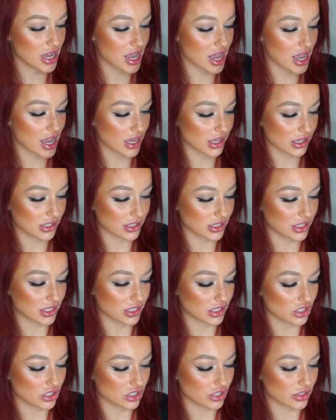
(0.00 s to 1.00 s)
and
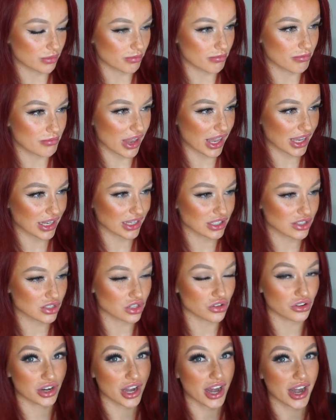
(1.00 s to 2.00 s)
it just makes
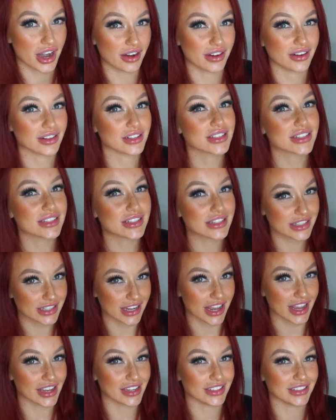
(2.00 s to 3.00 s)
your hair
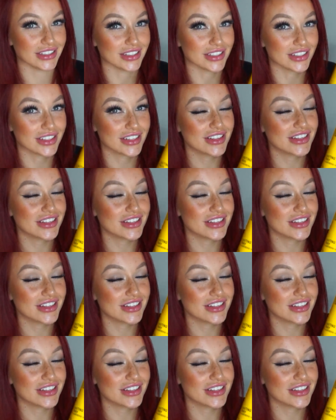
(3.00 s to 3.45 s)
stay